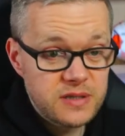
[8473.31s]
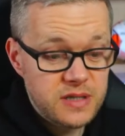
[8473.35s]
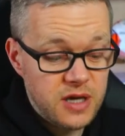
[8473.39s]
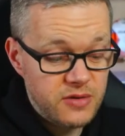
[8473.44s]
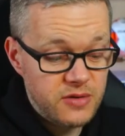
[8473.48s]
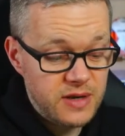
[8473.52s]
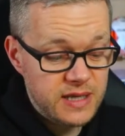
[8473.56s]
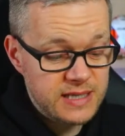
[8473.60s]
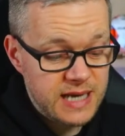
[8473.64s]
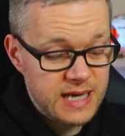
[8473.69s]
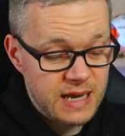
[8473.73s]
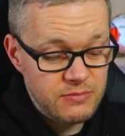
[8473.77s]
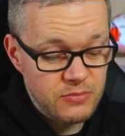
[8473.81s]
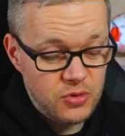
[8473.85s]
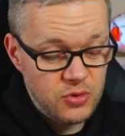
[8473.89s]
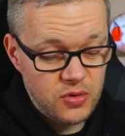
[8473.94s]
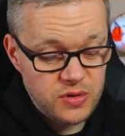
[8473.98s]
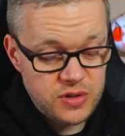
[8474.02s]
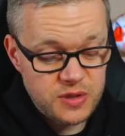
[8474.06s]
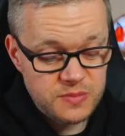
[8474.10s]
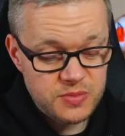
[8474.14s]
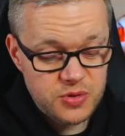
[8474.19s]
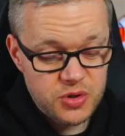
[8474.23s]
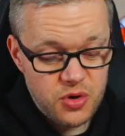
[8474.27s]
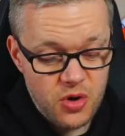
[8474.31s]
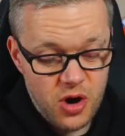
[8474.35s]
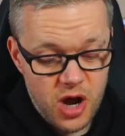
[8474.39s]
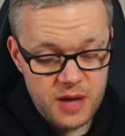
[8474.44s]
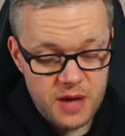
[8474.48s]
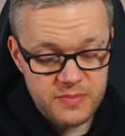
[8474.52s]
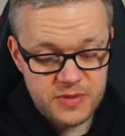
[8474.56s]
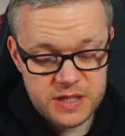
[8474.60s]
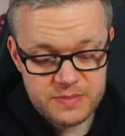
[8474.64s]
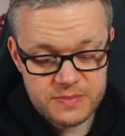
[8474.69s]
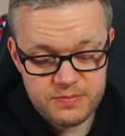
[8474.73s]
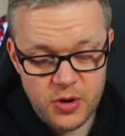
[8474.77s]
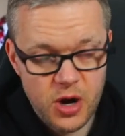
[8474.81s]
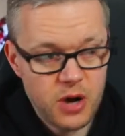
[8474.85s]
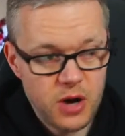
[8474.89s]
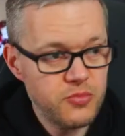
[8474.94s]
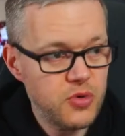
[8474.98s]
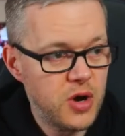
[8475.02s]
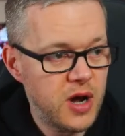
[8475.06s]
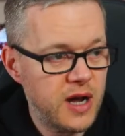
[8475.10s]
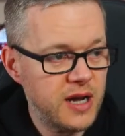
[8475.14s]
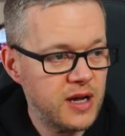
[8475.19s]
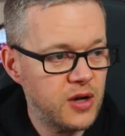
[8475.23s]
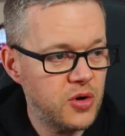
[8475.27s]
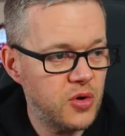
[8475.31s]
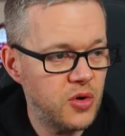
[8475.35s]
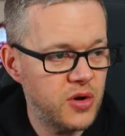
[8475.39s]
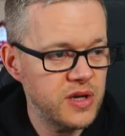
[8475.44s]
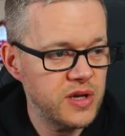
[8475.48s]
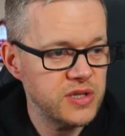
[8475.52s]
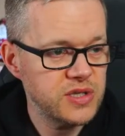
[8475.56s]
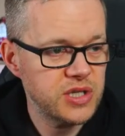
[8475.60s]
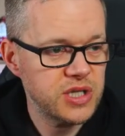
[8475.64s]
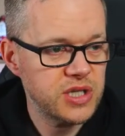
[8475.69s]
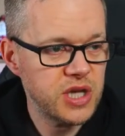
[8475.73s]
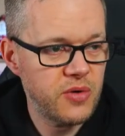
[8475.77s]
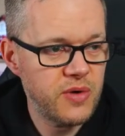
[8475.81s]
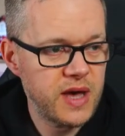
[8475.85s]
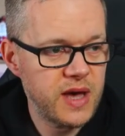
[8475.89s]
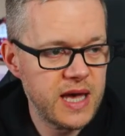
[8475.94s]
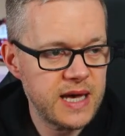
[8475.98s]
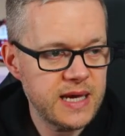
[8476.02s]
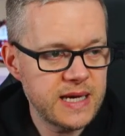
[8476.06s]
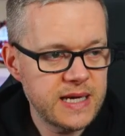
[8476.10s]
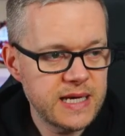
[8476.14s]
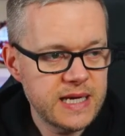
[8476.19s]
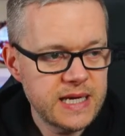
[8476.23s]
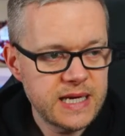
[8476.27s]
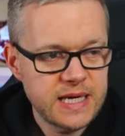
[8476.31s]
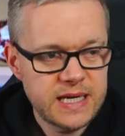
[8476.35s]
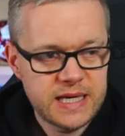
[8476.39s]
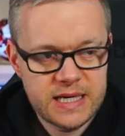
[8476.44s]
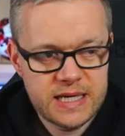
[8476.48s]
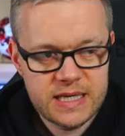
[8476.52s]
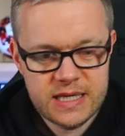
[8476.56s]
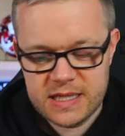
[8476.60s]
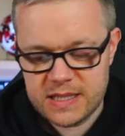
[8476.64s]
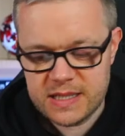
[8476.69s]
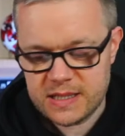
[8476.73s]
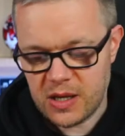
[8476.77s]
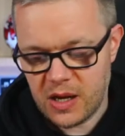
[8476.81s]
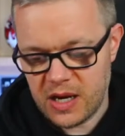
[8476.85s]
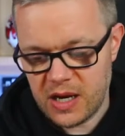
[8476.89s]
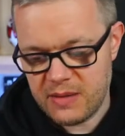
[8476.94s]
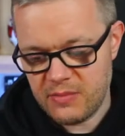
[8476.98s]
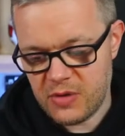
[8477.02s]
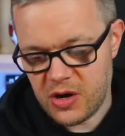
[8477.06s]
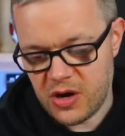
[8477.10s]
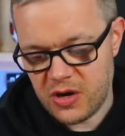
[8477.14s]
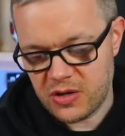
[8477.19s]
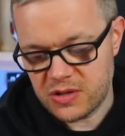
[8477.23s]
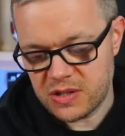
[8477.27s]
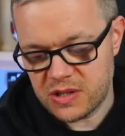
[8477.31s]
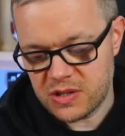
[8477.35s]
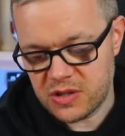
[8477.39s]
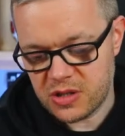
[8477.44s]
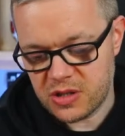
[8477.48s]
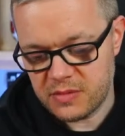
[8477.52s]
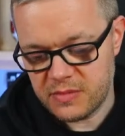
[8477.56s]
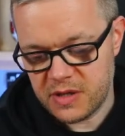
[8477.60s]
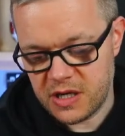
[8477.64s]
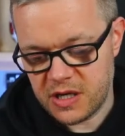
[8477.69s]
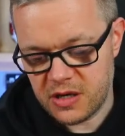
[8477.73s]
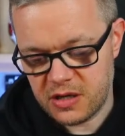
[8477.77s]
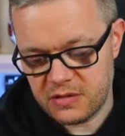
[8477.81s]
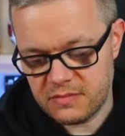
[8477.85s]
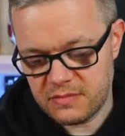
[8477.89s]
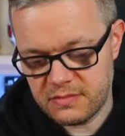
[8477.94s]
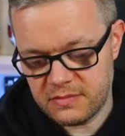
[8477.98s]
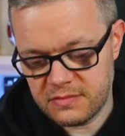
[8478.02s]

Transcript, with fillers: Only ten more subscribers. Bottom right-hand corner to do it. Solly Marsh is coming on.